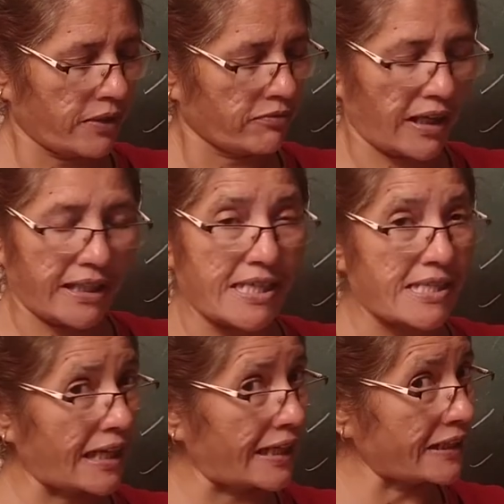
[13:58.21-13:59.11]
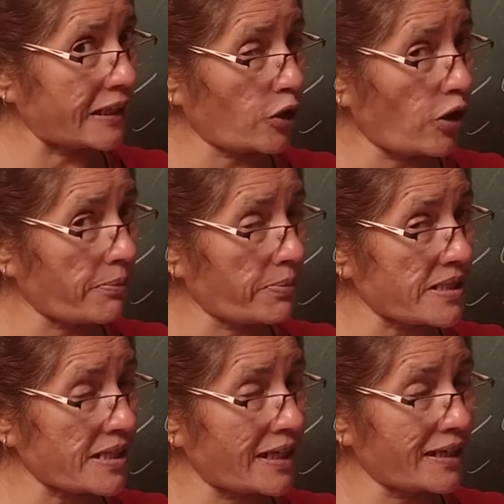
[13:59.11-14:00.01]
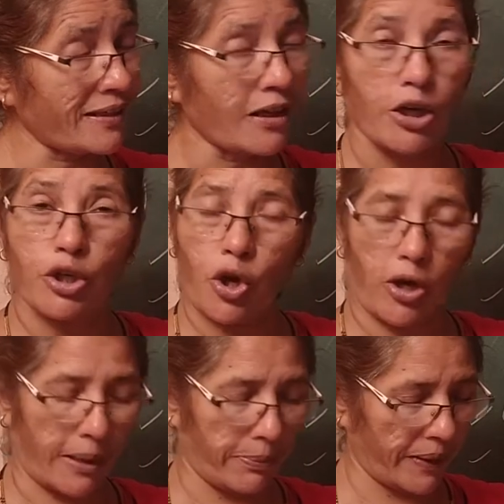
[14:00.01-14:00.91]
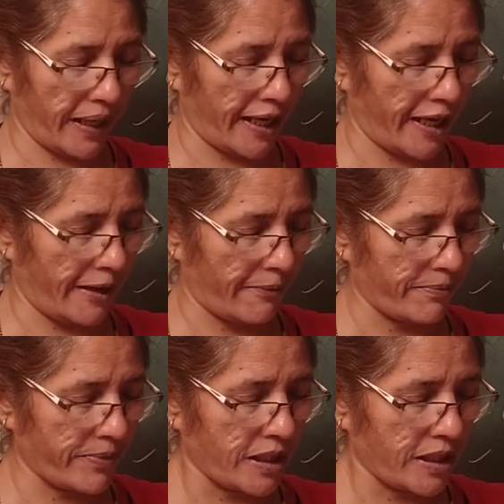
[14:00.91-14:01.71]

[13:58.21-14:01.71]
1 is neither a composite nor a prime.